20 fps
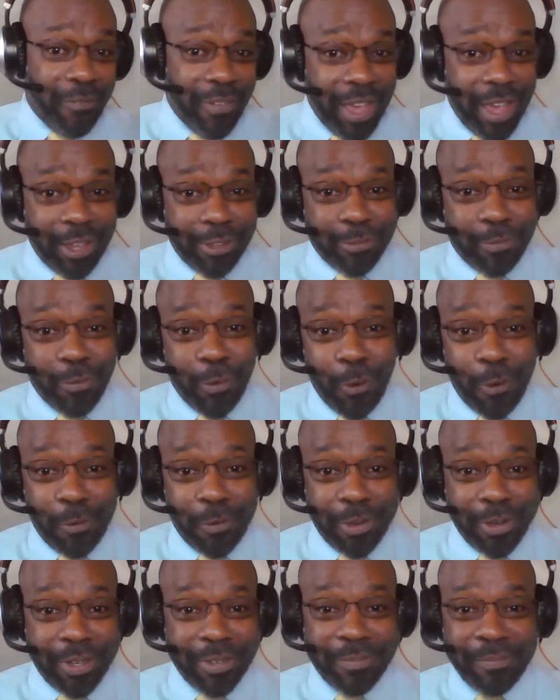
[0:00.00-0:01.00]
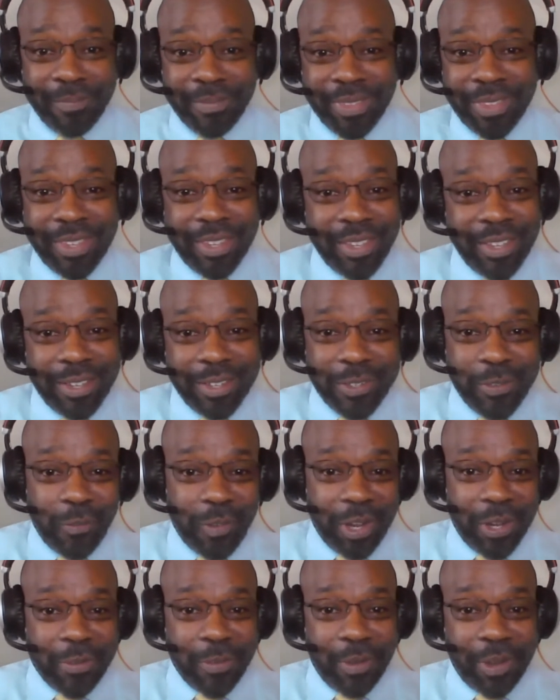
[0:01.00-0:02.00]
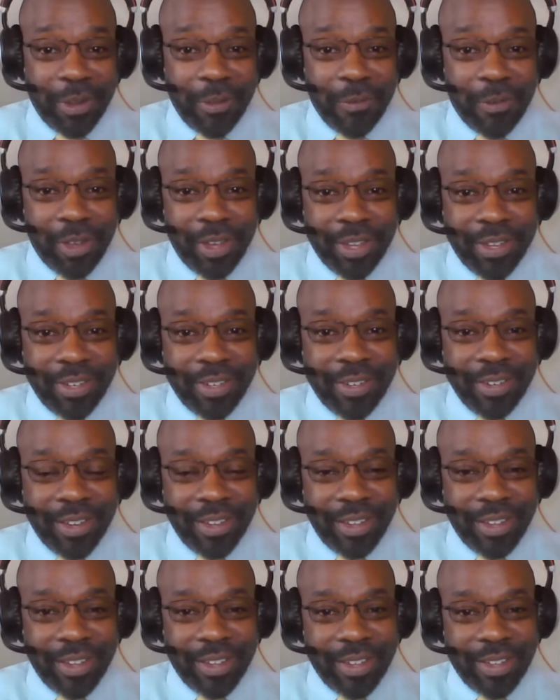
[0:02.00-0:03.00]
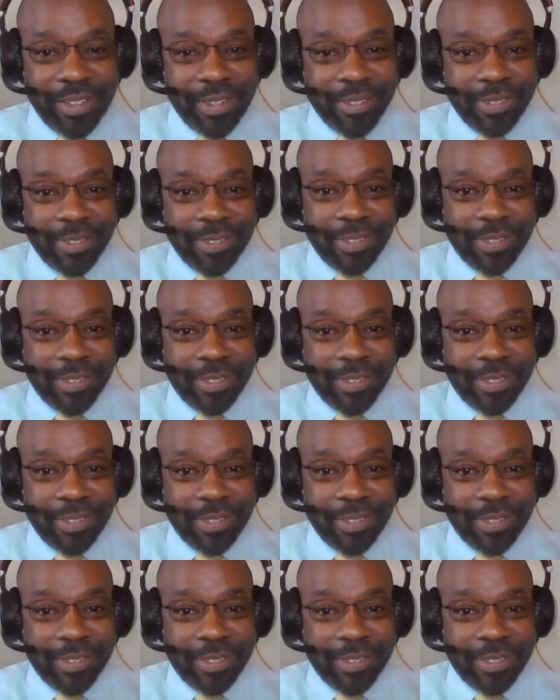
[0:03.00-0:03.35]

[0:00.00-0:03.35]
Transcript: fast forward 2021, uh,